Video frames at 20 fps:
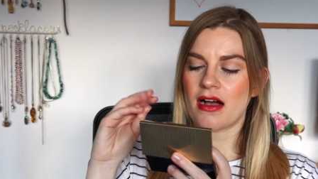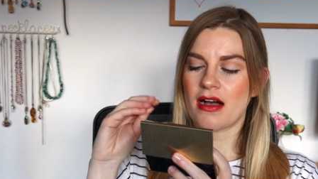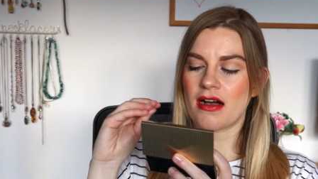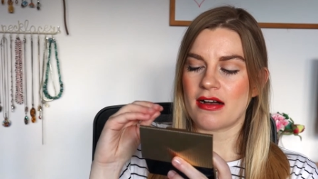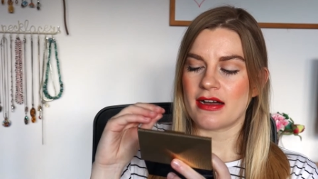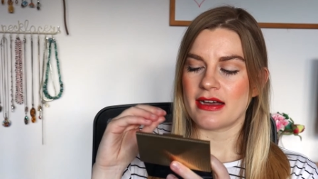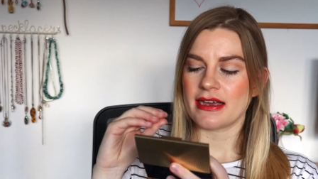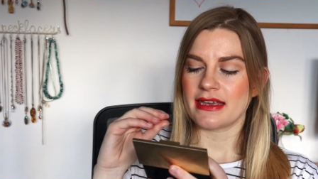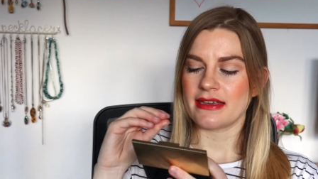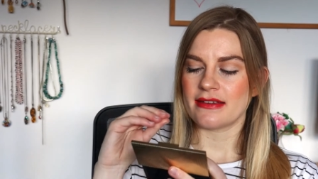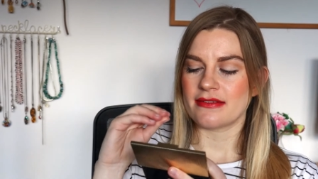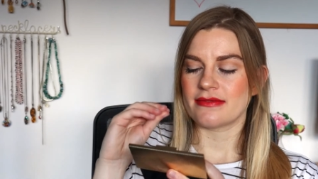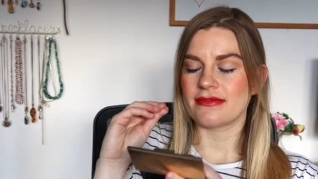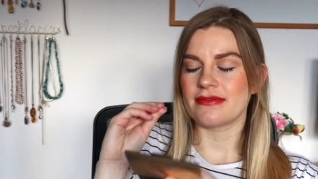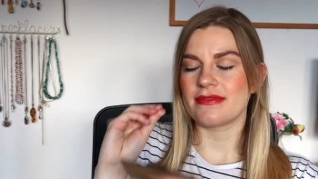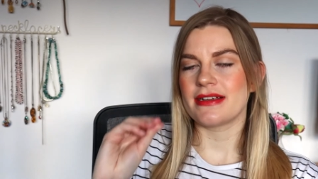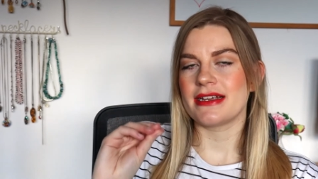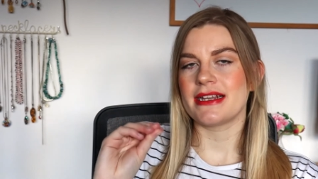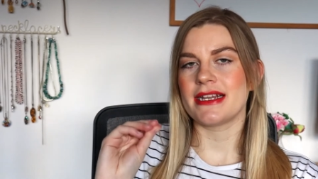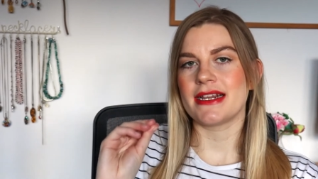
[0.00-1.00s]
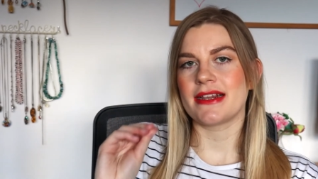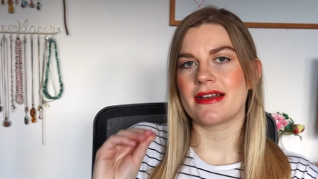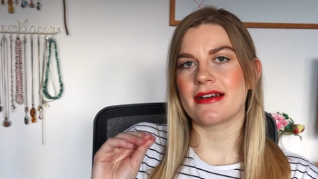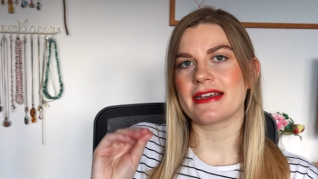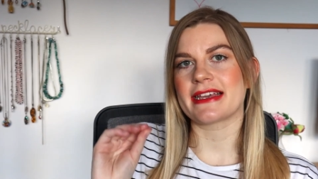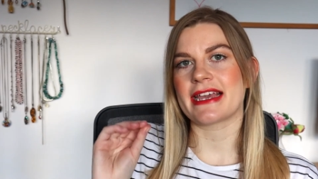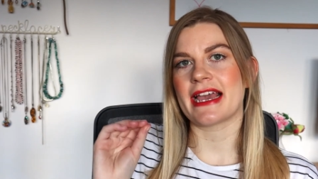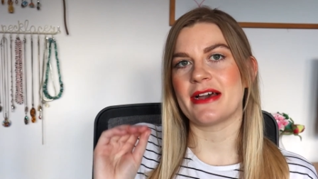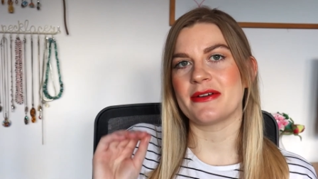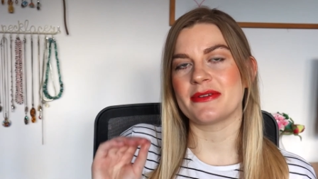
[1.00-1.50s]
I really
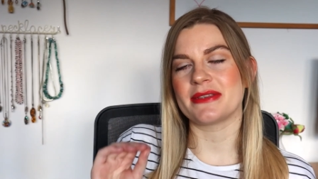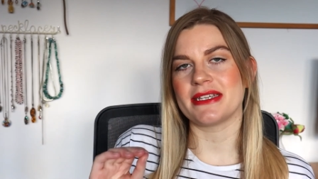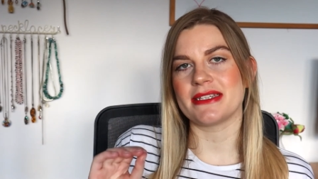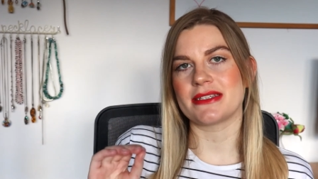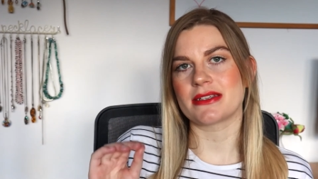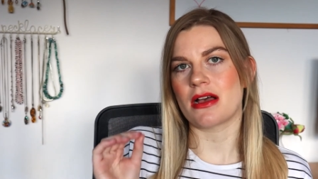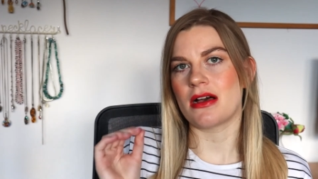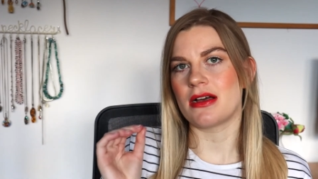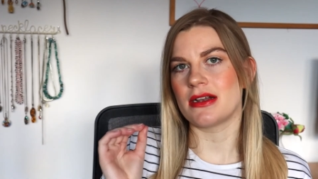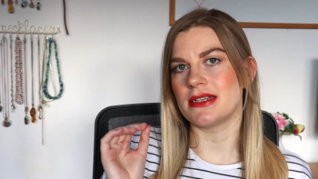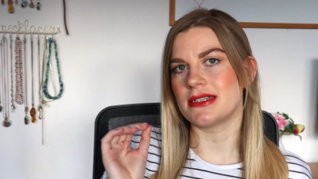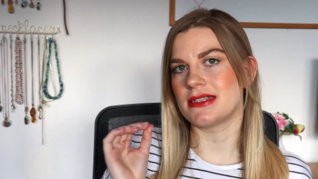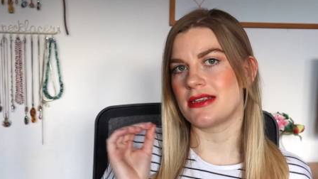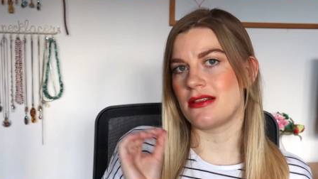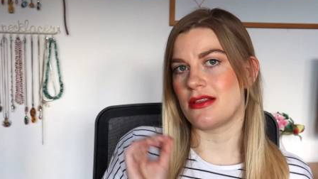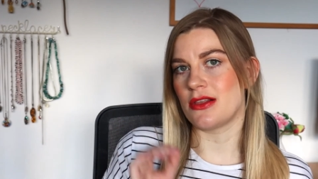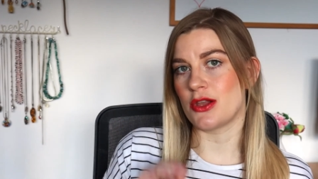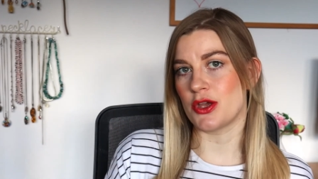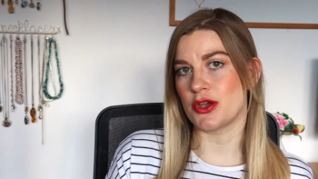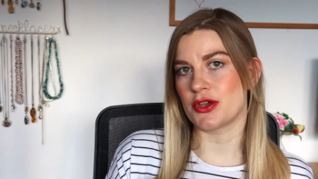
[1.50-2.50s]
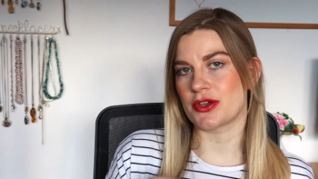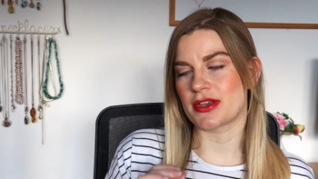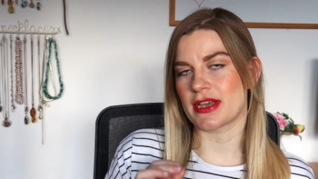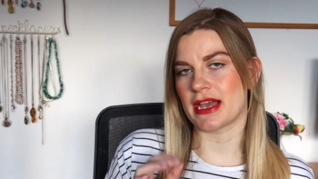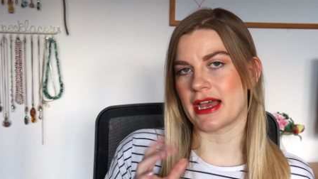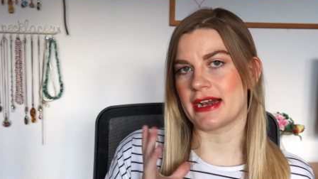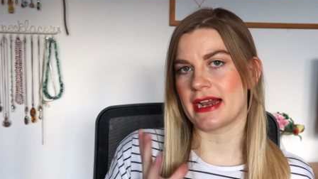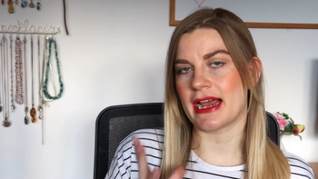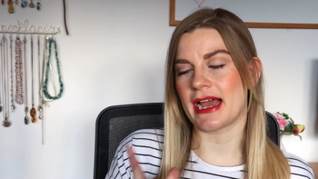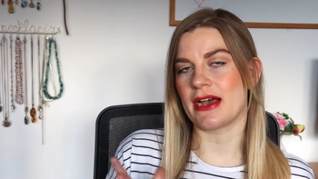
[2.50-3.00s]
like how these colours look
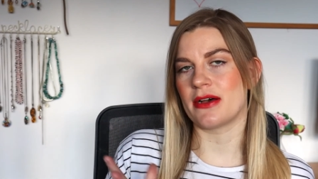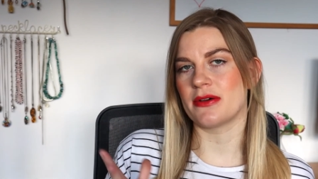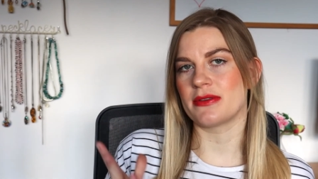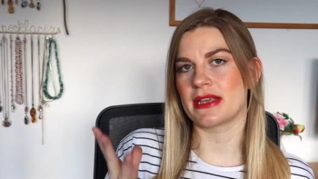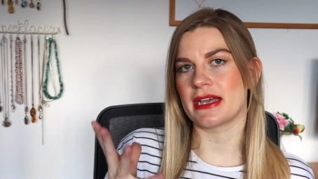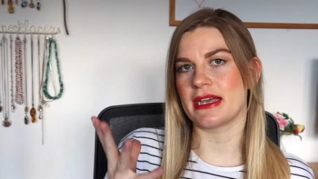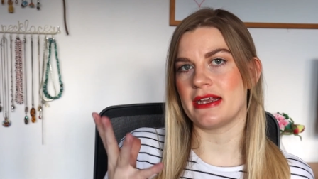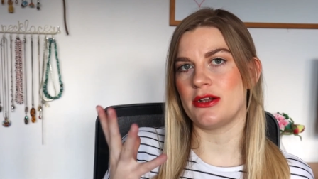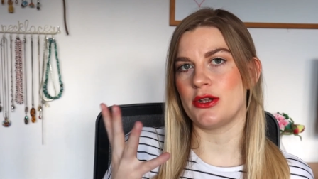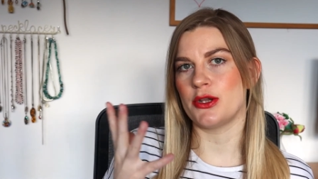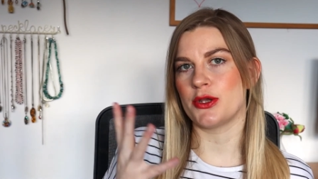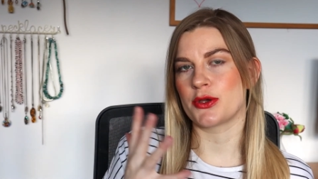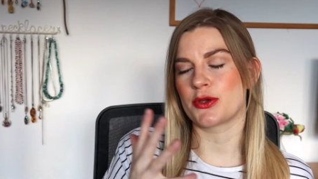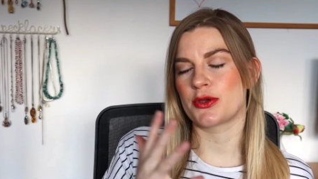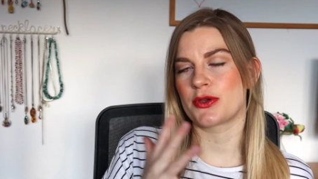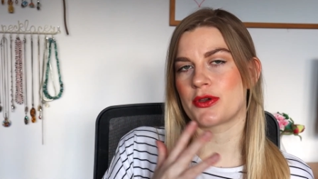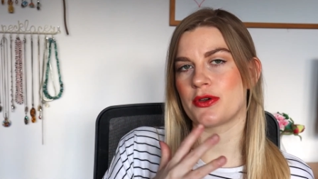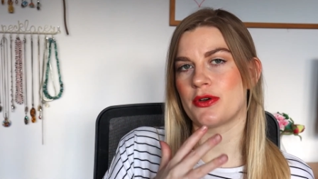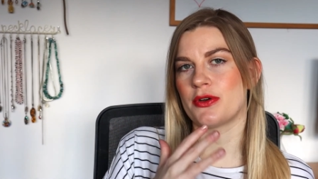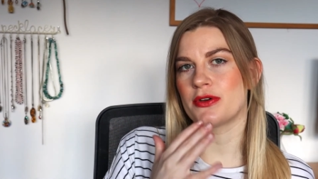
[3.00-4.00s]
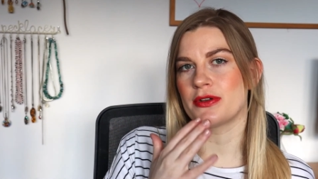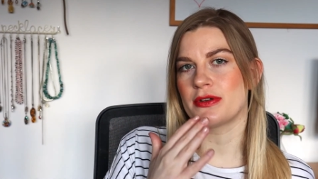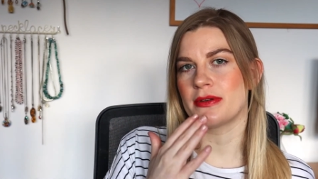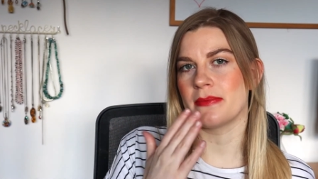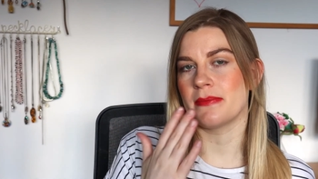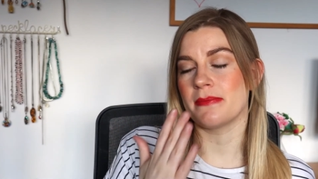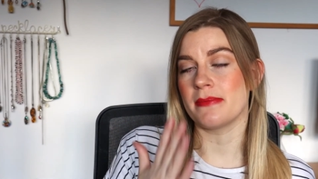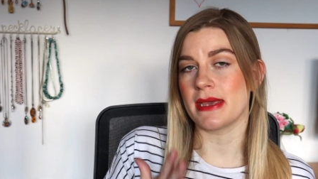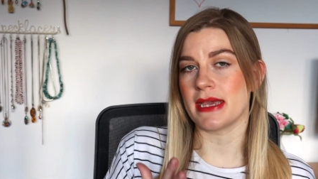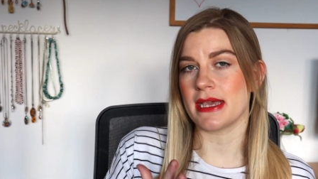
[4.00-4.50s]
and how they look on
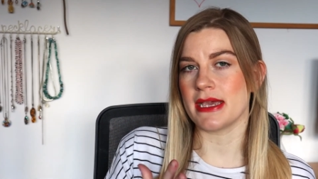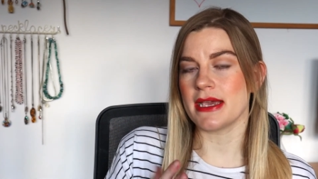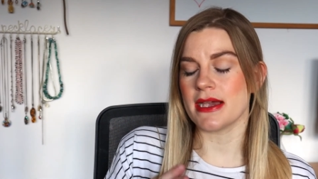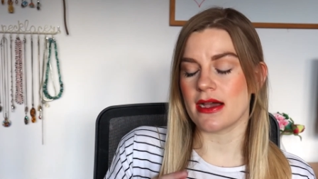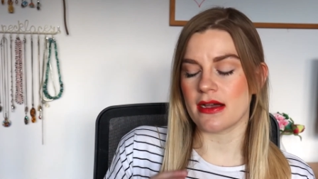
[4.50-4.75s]
me.